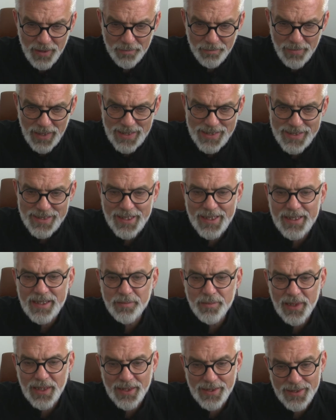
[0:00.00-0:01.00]

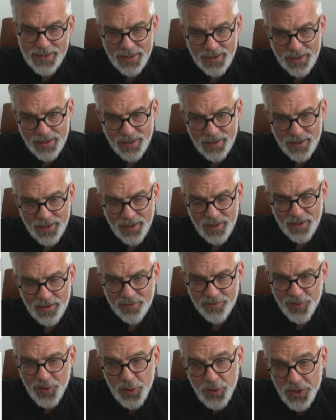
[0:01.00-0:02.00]
Maintainability.
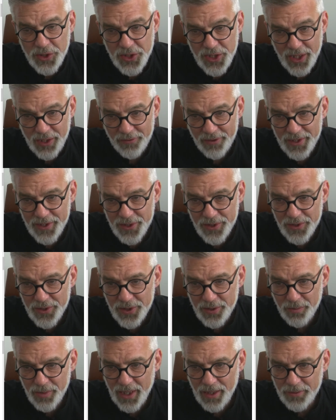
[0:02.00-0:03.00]
Future generations
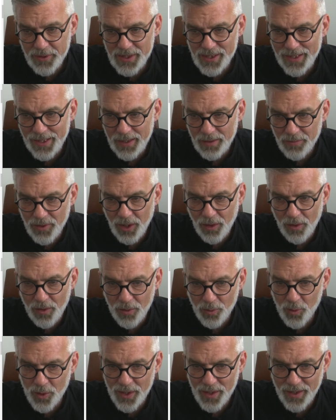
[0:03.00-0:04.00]
should be able to keep the clock
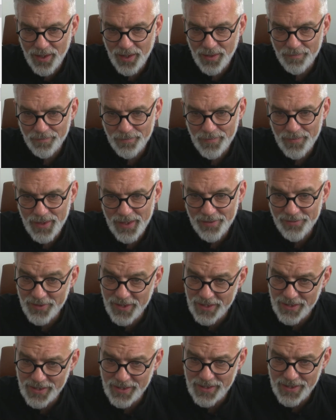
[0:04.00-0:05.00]
working, if
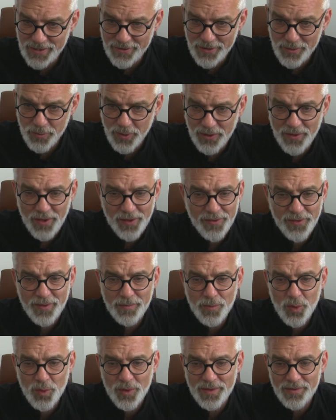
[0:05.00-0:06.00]
necessary with nothing
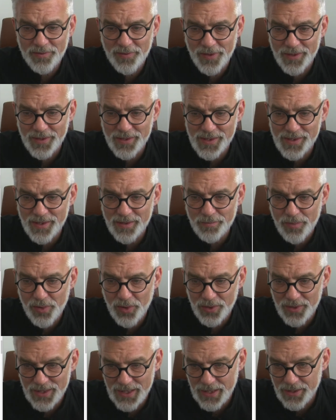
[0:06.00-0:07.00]
more advanced than
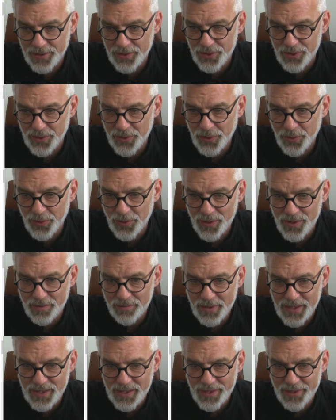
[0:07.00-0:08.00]
Bronze Age tools and
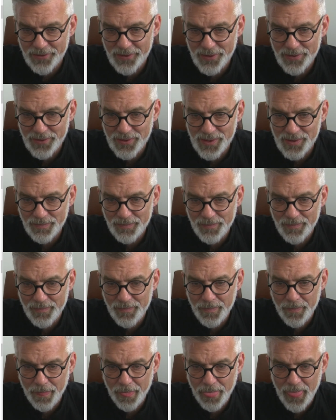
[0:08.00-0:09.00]
materials.
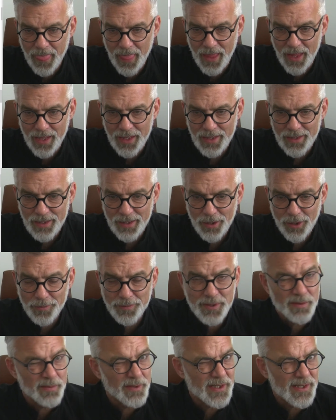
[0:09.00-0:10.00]

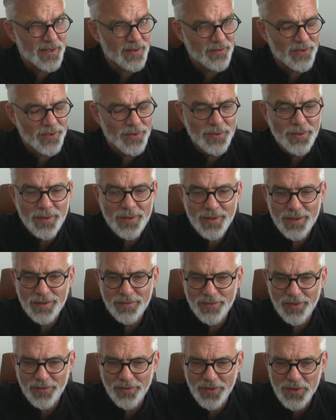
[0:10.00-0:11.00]
Optimistic view
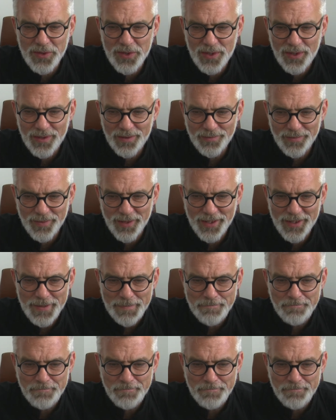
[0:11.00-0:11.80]
of the future there.